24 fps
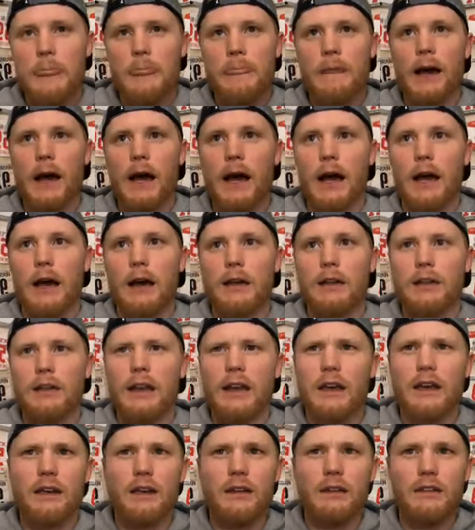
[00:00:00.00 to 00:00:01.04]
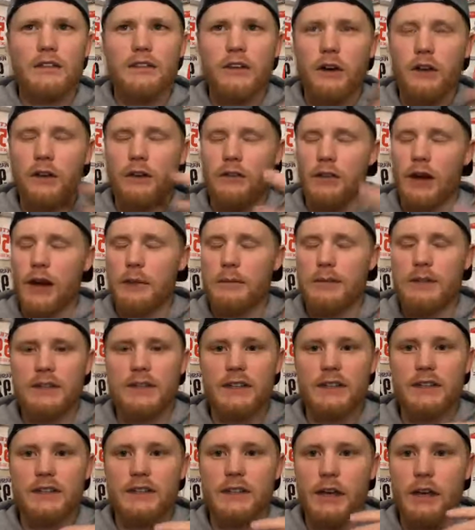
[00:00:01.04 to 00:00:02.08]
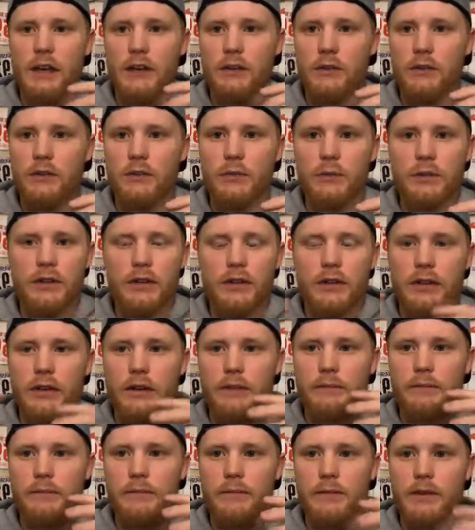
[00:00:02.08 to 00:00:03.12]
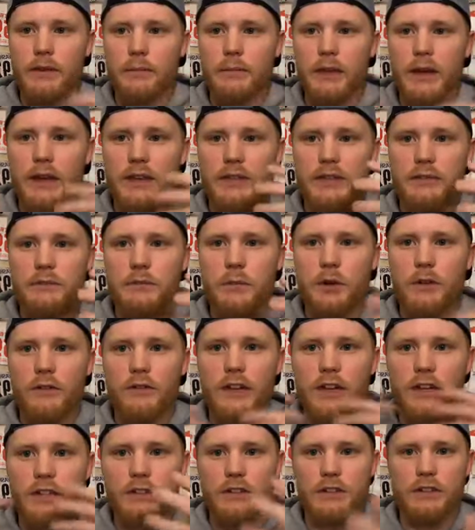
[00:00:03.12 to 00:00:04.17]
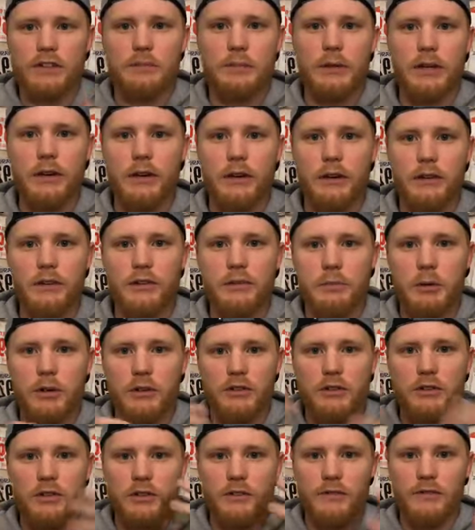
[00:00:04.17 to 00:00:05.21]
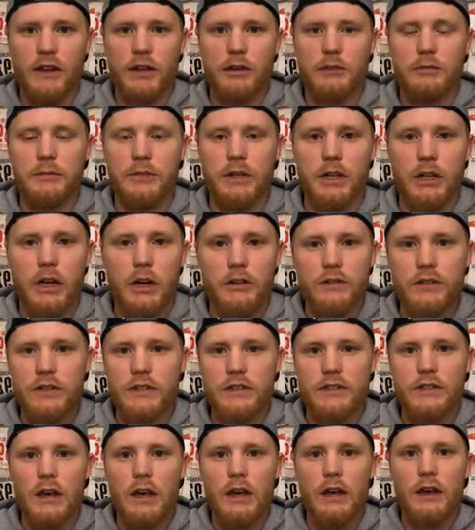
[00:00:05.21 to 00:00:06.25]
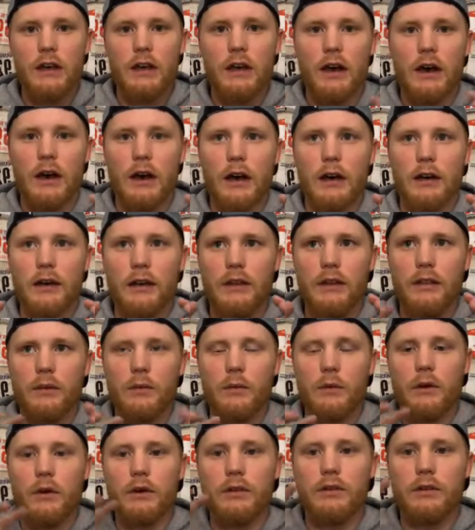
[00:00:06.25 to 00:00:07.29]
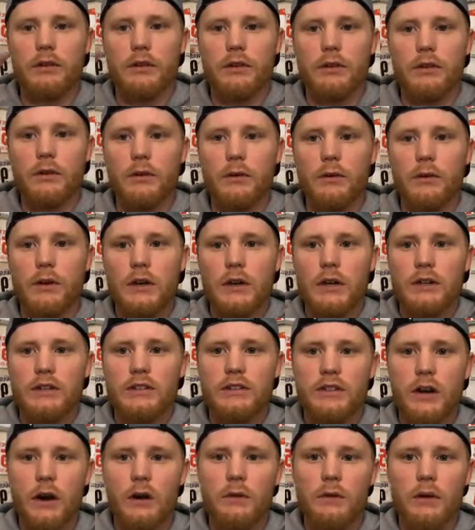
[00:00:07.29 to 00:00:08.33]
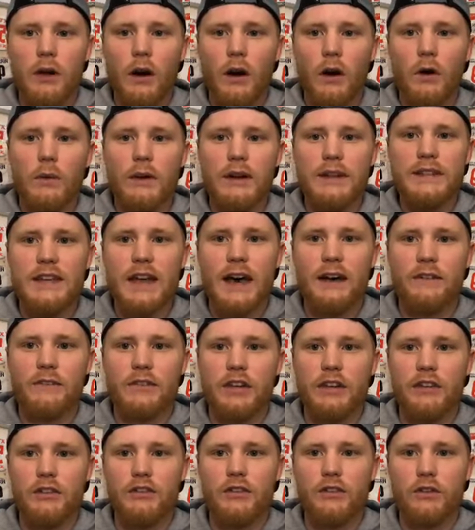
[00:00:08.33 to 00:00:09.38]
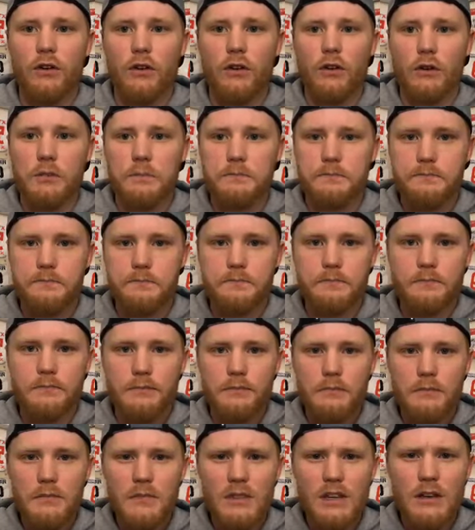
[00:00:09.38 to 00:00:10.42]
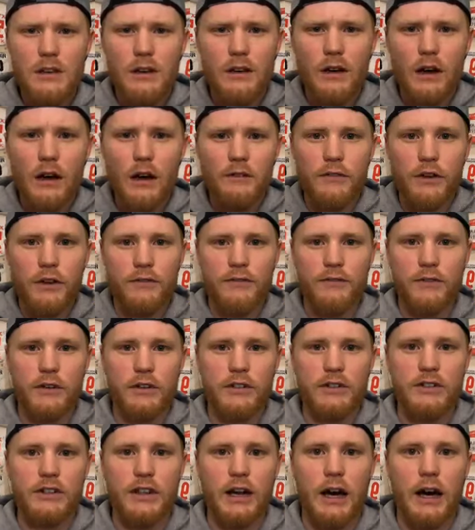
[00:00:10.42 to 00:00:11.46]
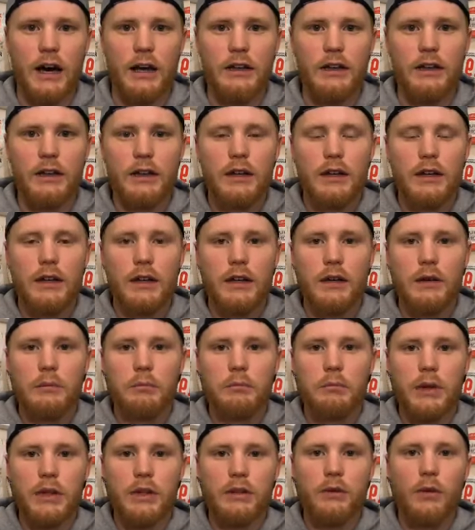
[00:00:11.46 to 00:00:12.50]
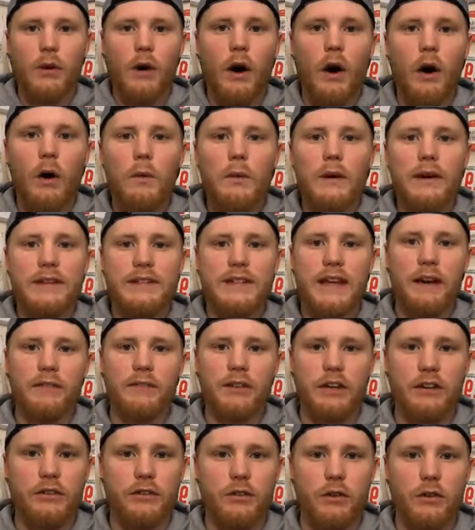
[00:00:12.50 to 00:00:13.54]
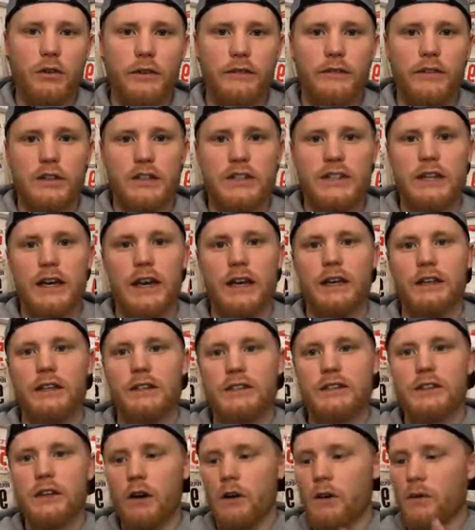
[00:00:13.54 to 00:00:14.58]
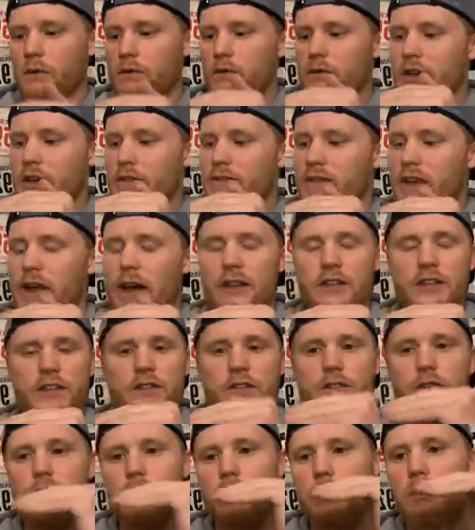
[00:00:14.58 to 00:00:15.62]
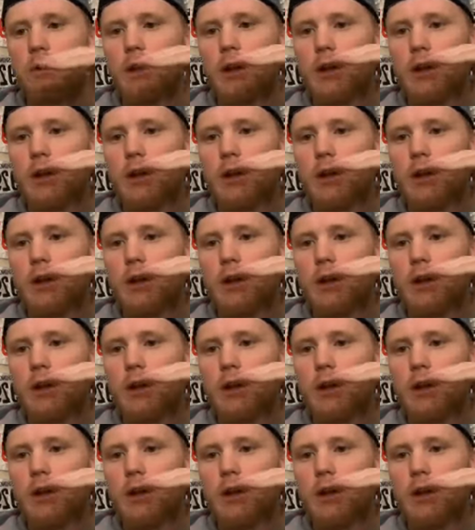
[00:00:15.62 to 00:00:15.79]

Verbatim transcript: uh, like Tony Robbins has said, who's one of the, the best motivational speakers, personal development coaches, uh, in the world, you don't always have control of your first thought, but you always have control of your second. So if that's true,